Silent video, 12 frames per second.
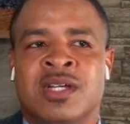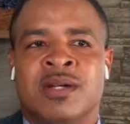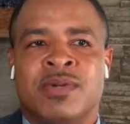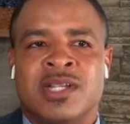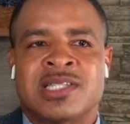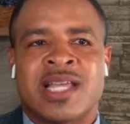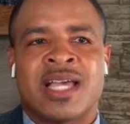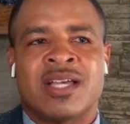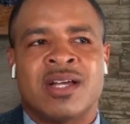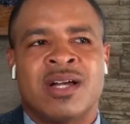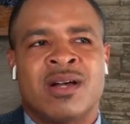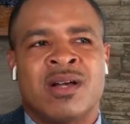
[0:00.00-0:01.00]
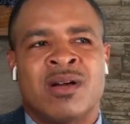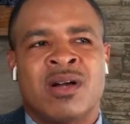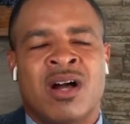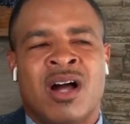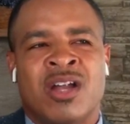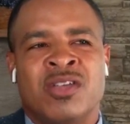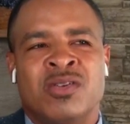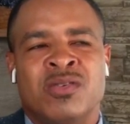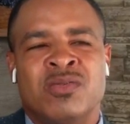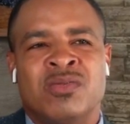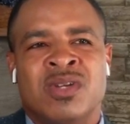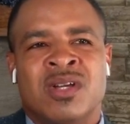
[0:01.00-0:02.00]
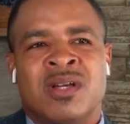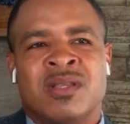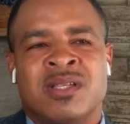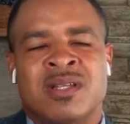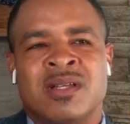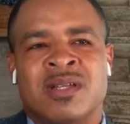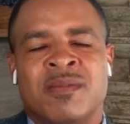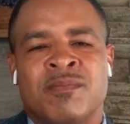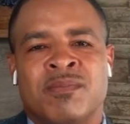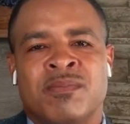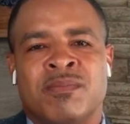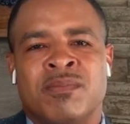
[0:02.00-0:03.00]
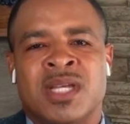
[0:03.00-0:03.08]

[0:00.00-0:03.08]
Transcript: But it's like, you're not the only one saying it.